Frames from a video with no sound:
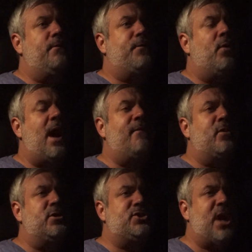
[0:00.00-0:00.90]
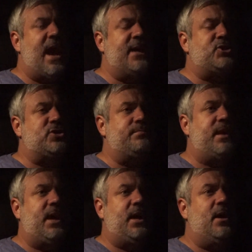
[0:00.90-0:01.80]
forever changed
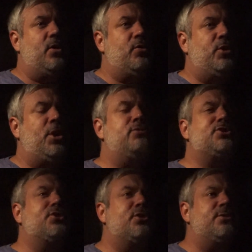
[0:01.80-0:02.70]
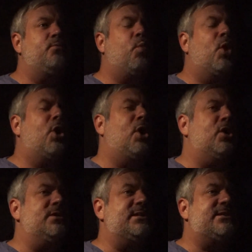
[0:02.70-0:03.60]
me. You know, certain
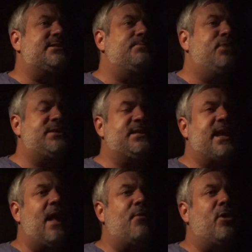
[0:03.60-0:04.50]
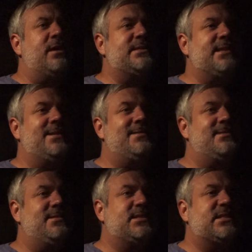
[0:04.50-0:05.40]
words put together in a
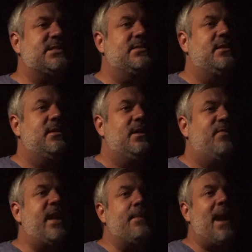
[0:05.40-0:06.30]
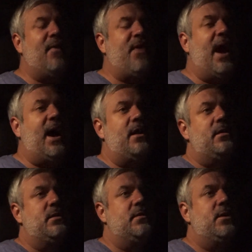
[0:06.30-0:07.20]
sentence, think about that.
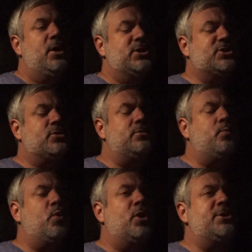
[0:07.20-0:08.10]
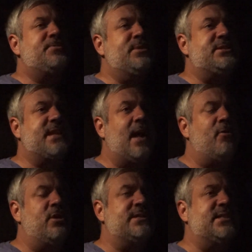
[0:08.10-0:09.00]
Certain words put
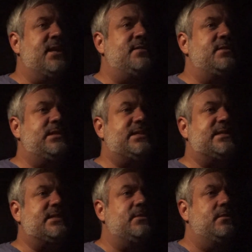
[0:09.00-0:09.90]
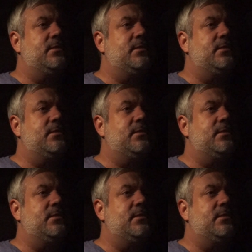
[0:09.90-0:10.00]
together in a sentence